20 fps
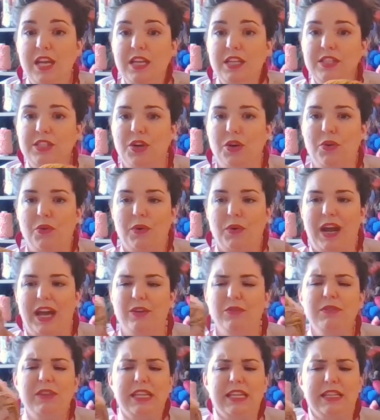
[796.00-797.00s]
So I
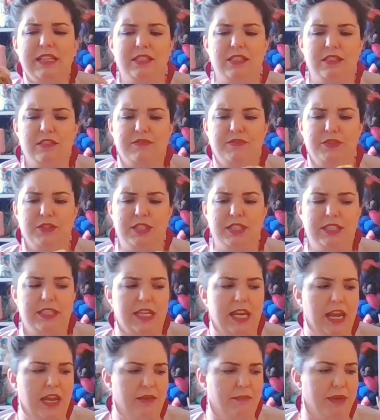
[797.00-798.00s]
don't think this is a full
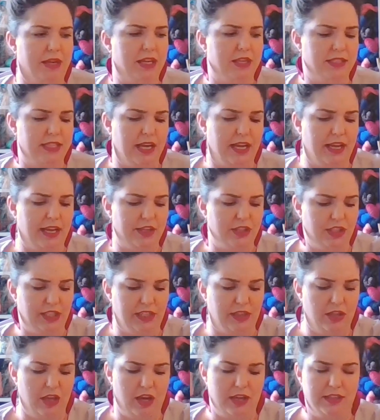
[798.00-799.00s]
skein because I actually
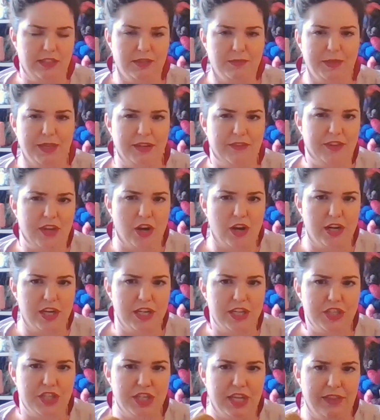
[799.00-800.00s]
lost a bit of
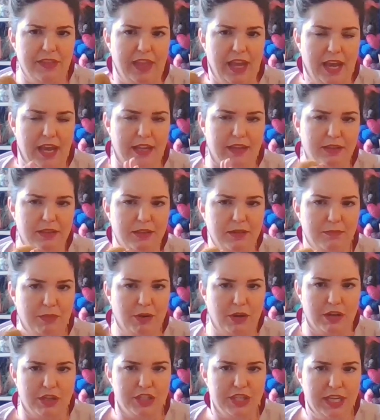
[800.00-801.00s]
yardage in that
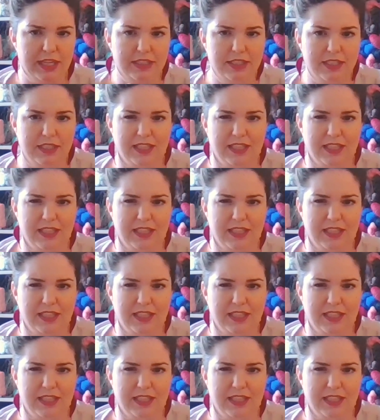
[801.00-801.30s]
project.